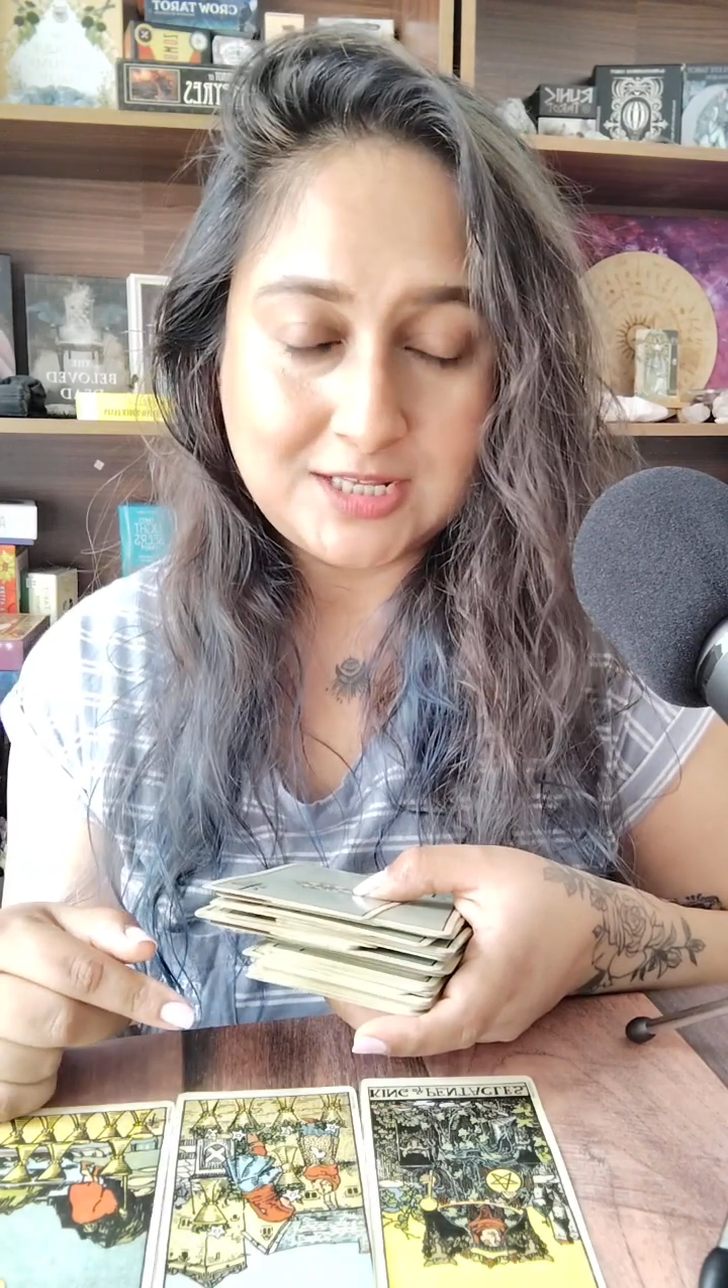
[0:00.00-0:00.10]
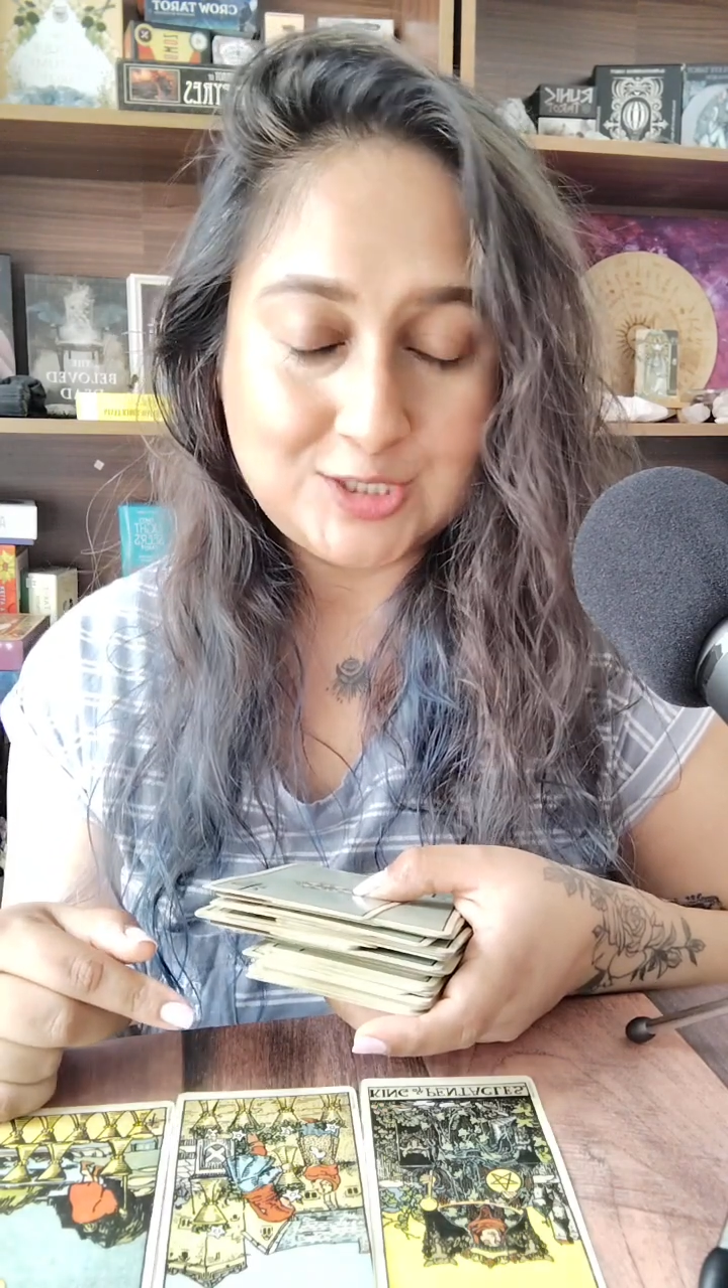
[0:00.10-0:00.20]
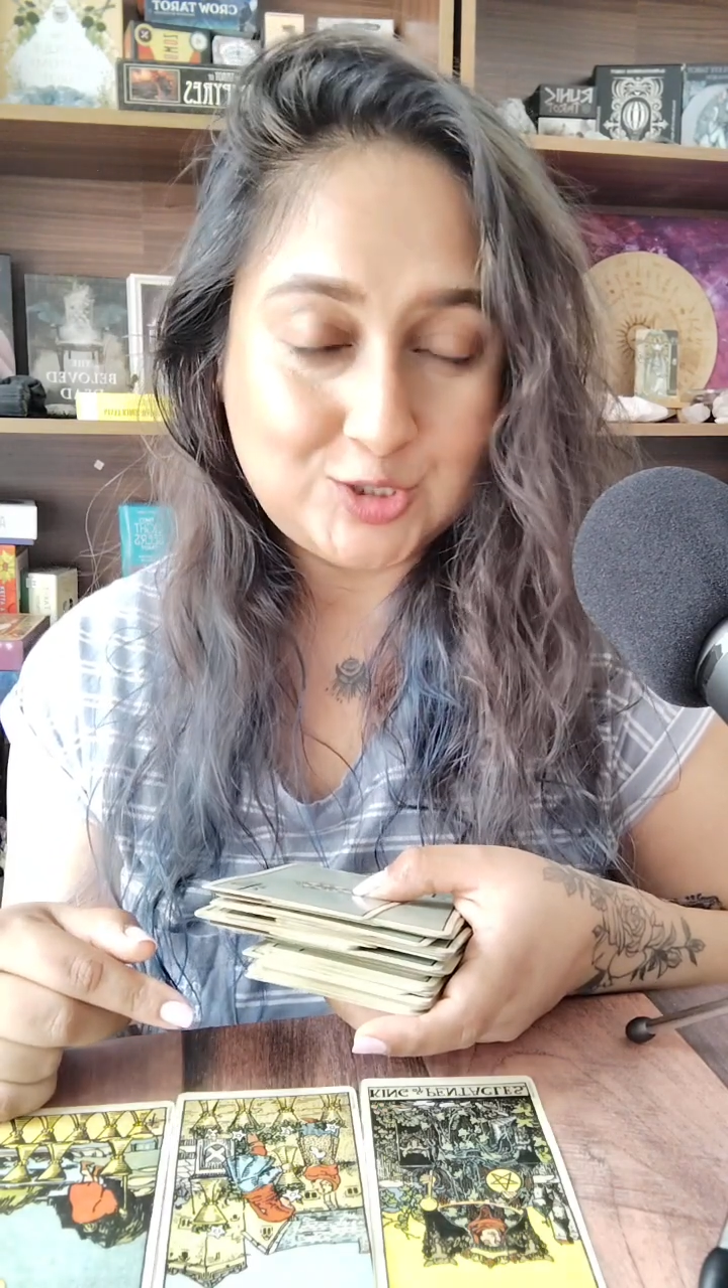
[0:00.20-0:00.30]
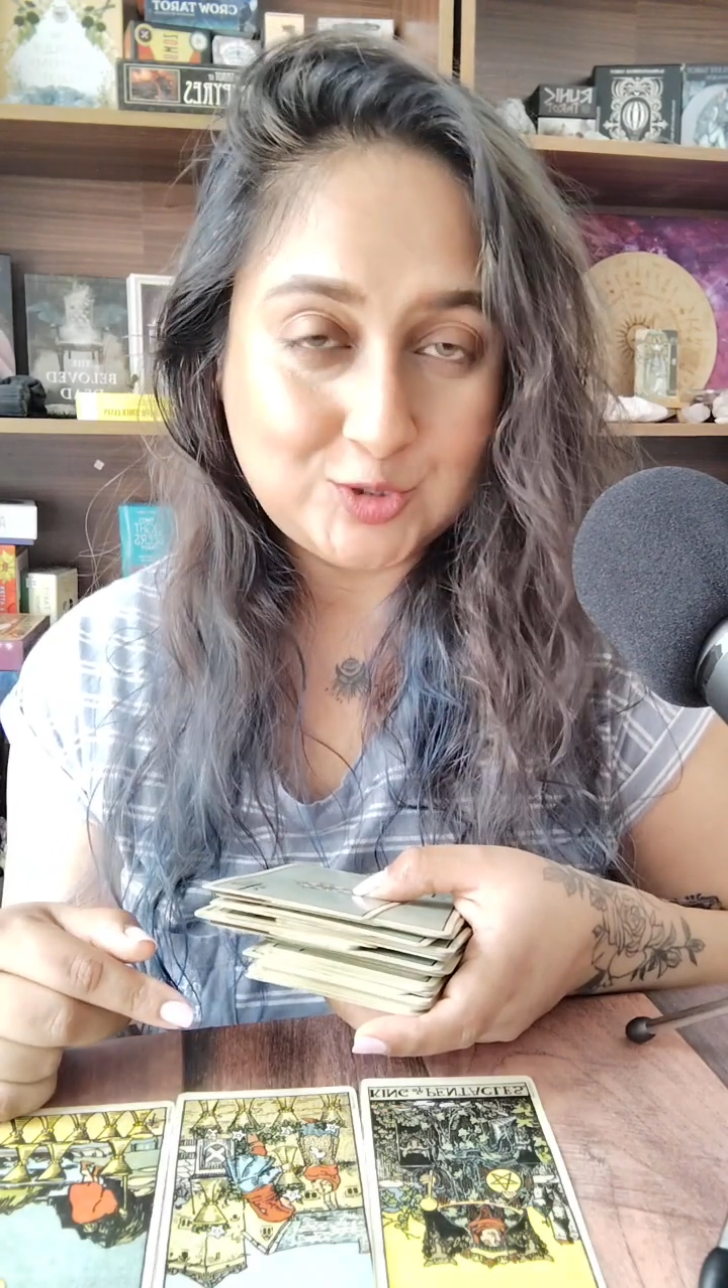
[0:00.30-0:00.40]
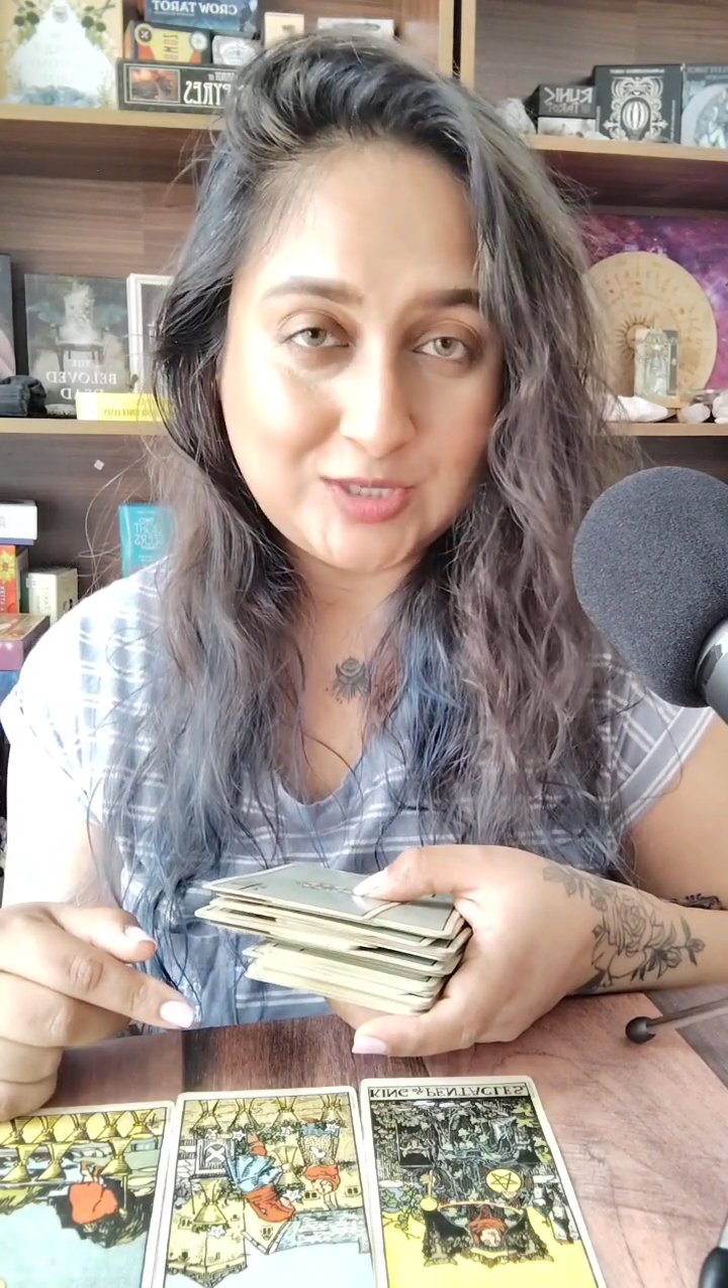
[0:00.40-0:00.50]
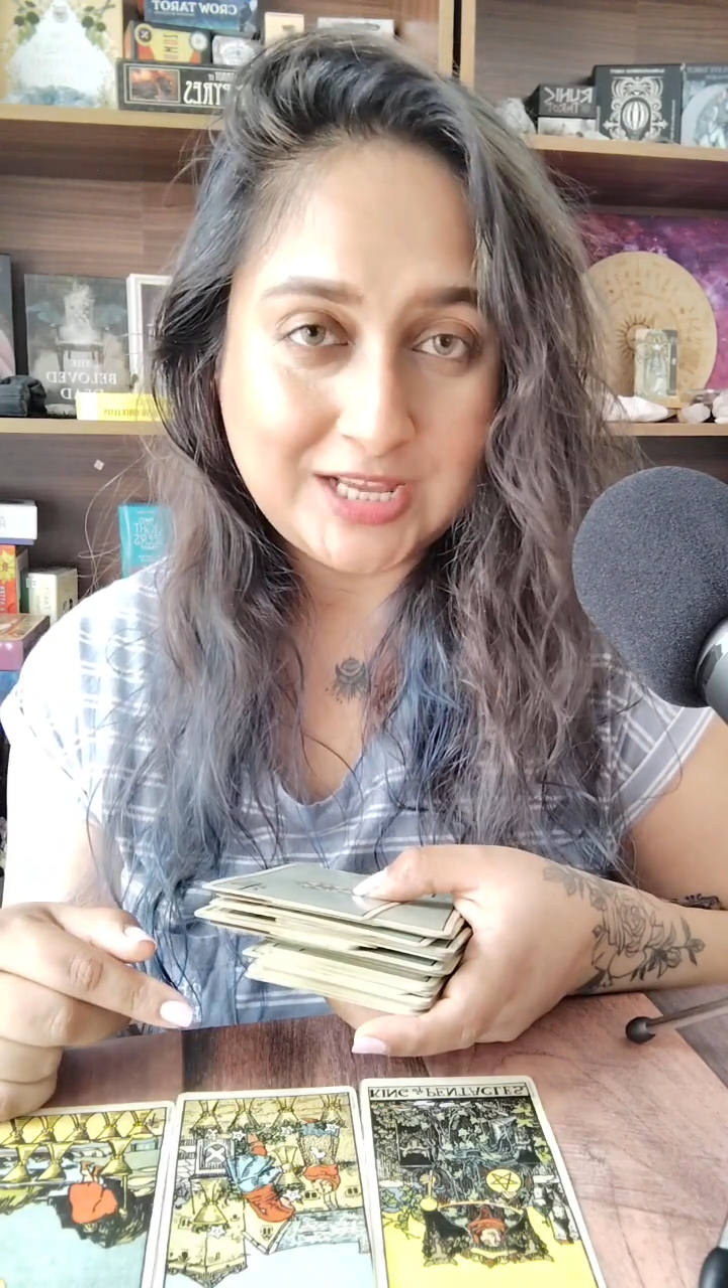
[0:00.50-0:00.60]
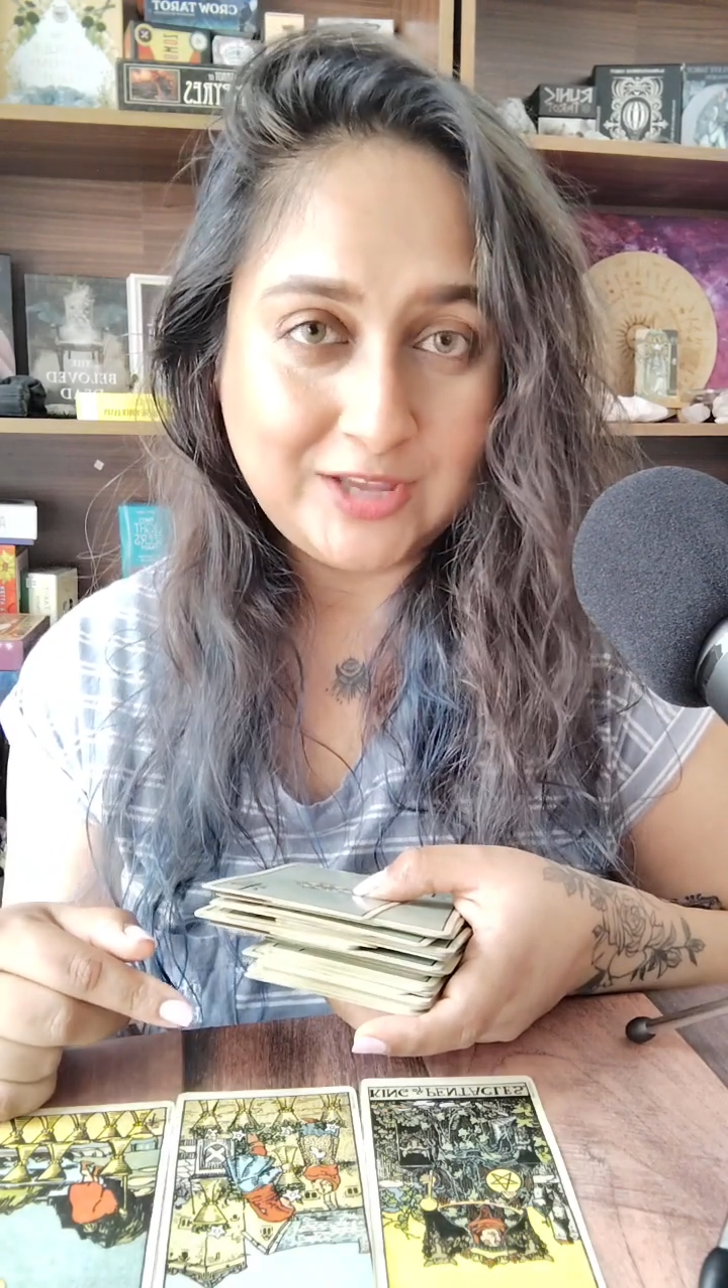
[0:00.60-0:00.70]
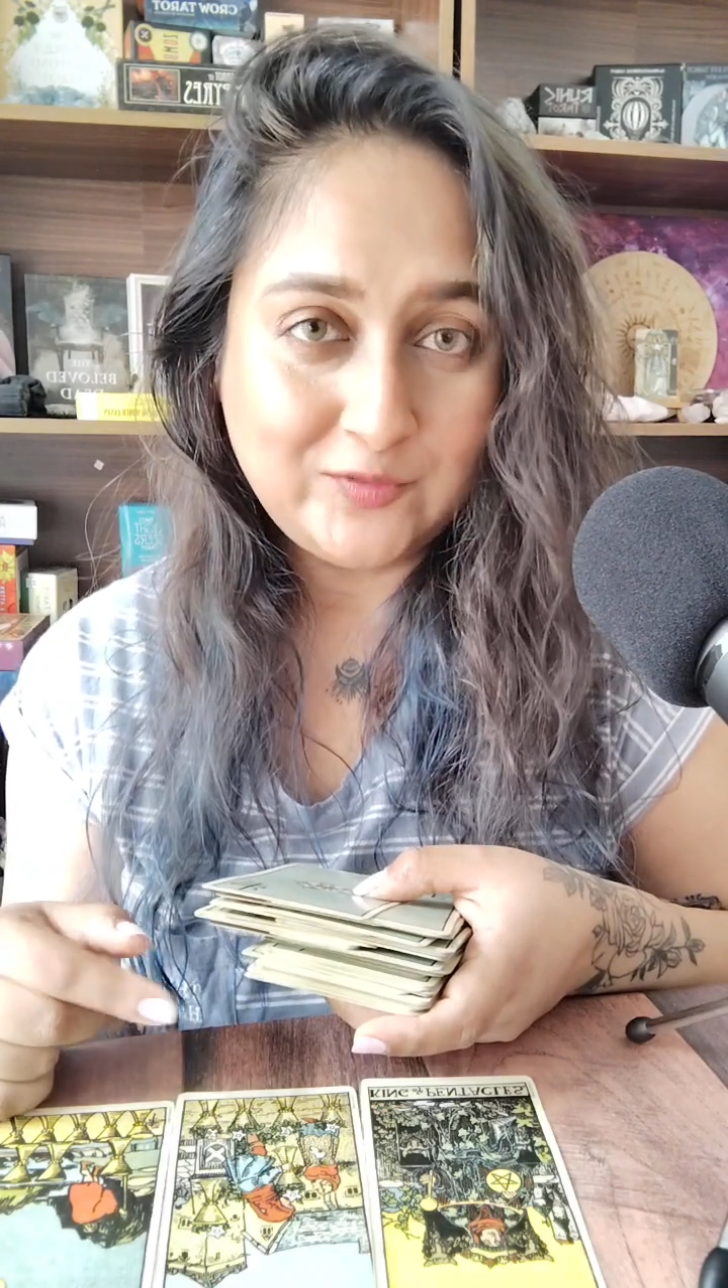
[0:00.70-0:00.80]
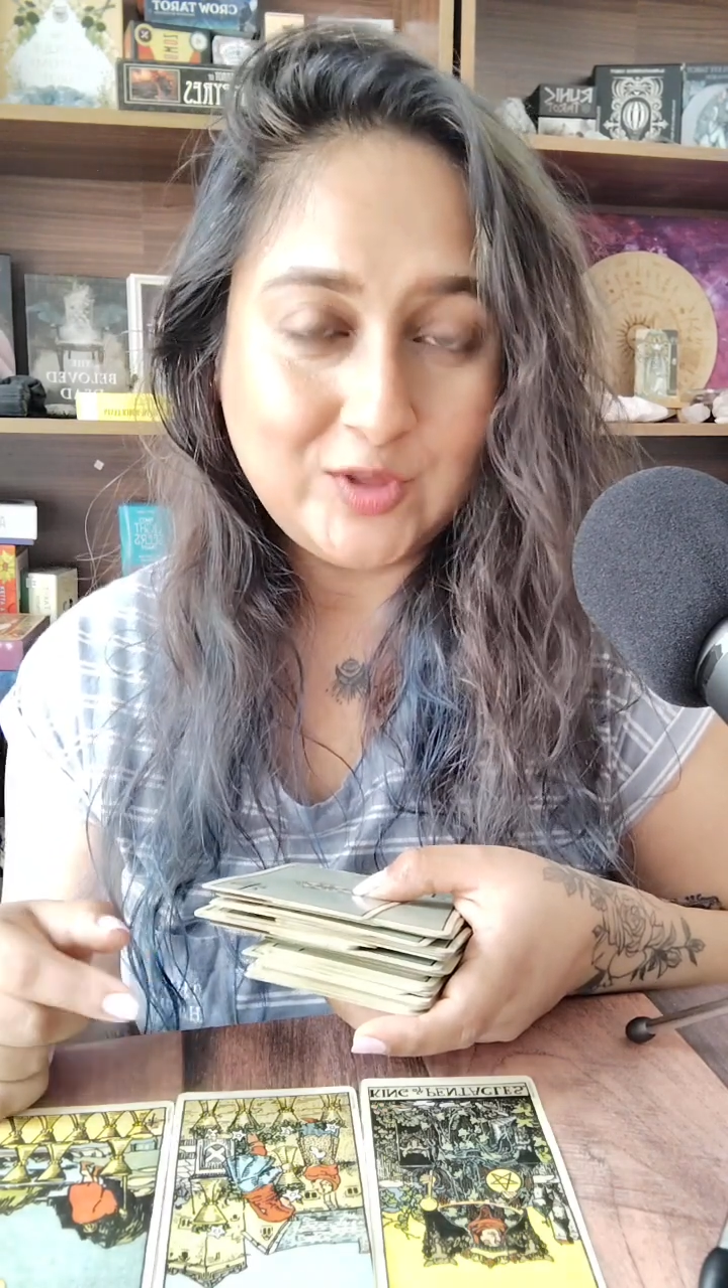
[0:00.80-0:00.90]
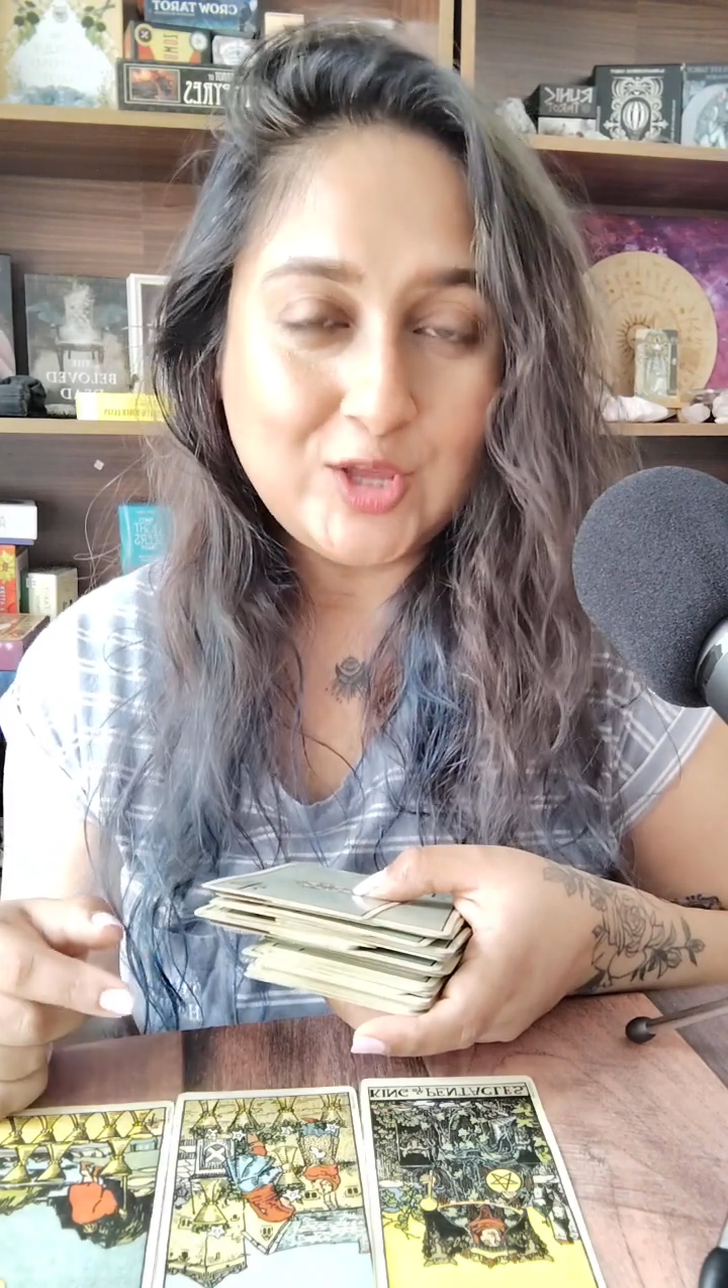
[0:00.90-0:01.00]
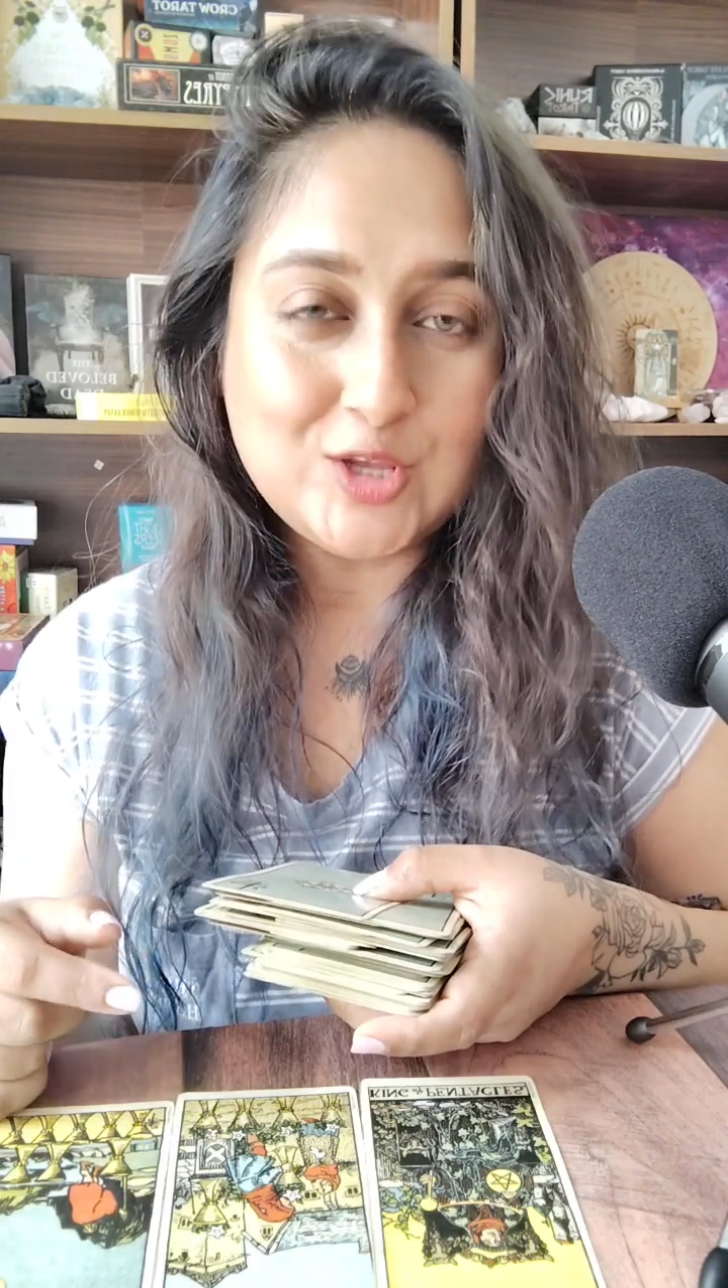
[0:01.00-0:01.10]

into your life